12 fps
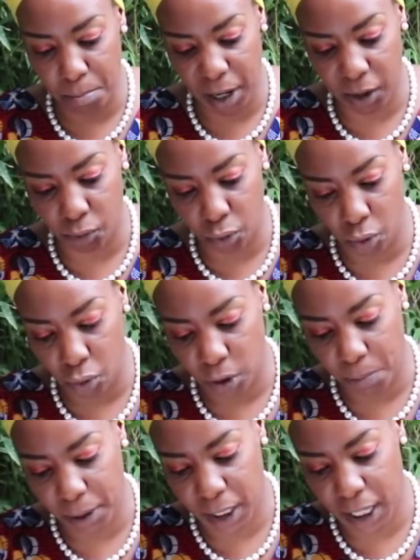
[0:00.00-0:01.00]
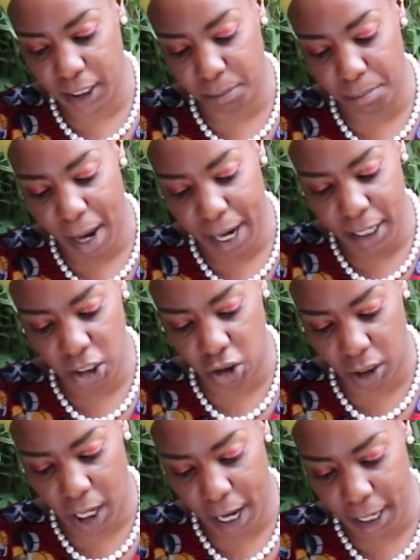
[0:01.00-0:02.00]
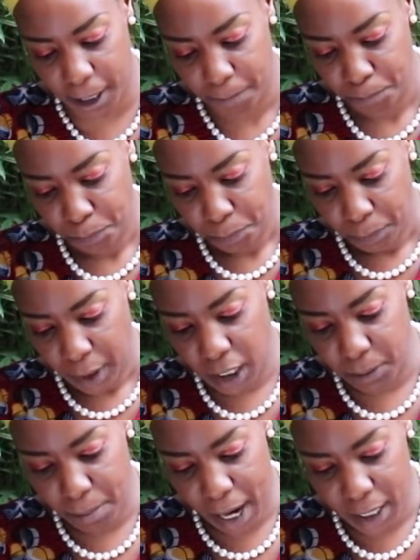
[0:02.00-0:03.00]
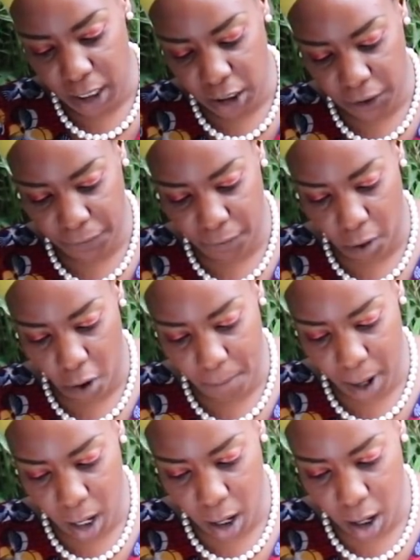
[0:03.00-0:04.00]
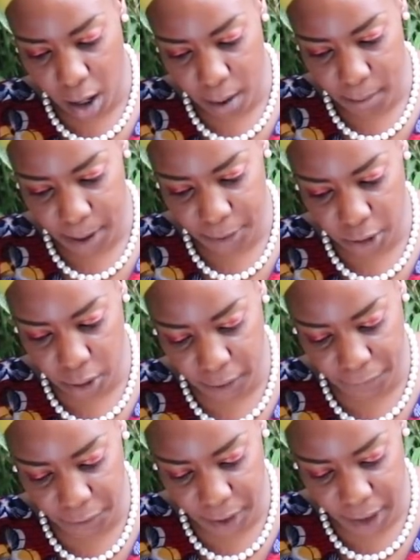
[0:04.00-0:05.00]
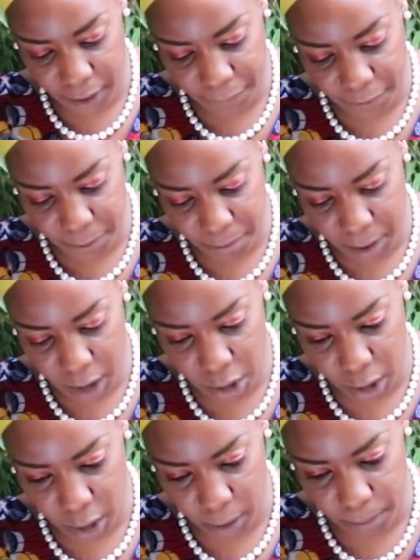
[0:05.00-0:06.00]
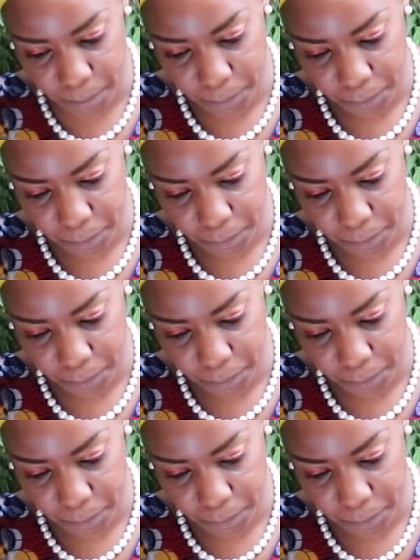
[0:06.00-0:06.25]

Beirut, but is managed from, I'm just looking for that information.